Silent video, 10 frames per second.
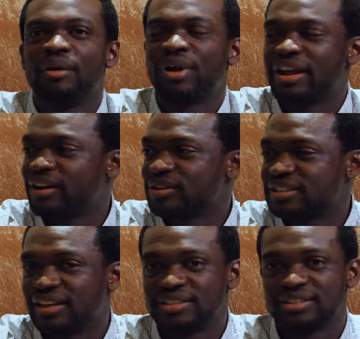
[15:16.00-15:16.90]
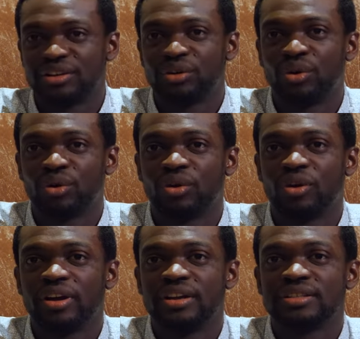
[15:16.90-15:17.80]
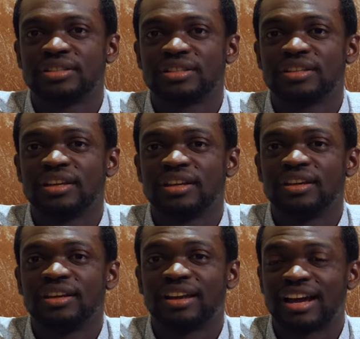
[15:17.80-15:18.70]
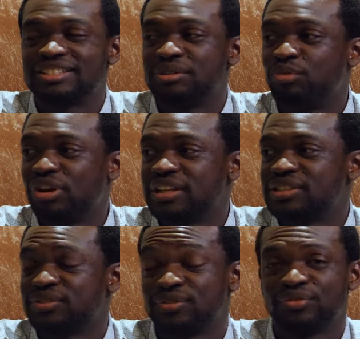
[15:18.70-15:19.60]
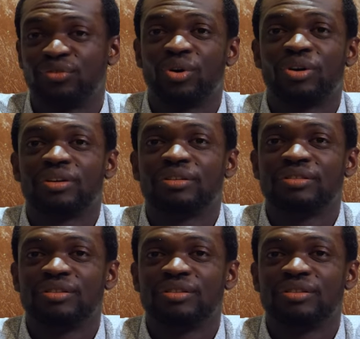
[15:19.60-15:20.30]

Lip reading: Right now, Celestine Donko is catching bullets for